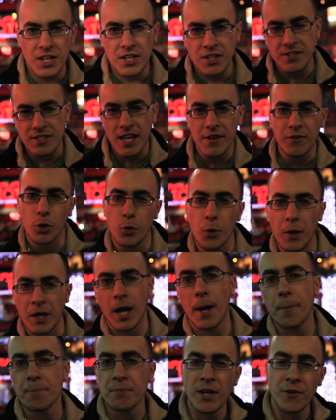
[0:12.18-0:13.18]
Just have a quick
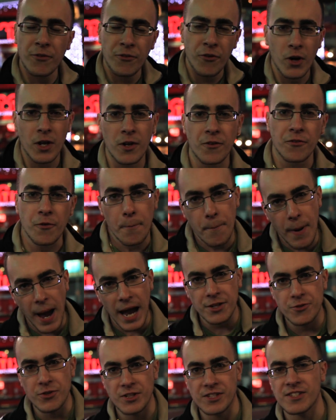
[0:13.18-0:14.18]
update for you from
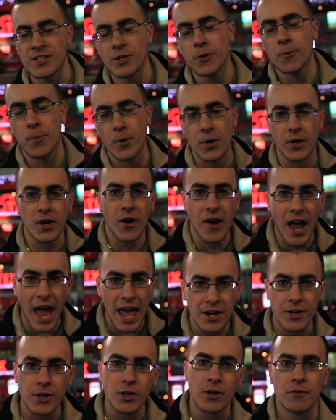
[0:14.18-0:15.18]
Patrick Cederberg, our
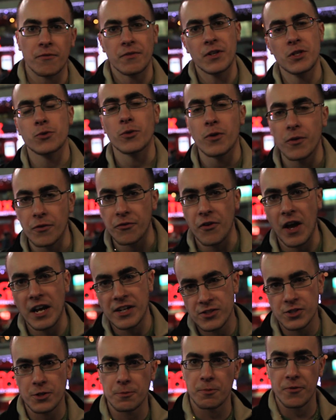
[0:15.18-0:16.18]
editor and visual
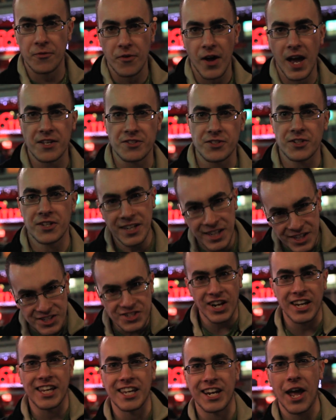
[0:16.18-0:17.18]
effects supervisor.
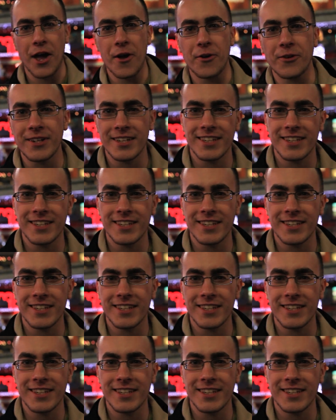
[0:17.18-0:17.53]
Check it out.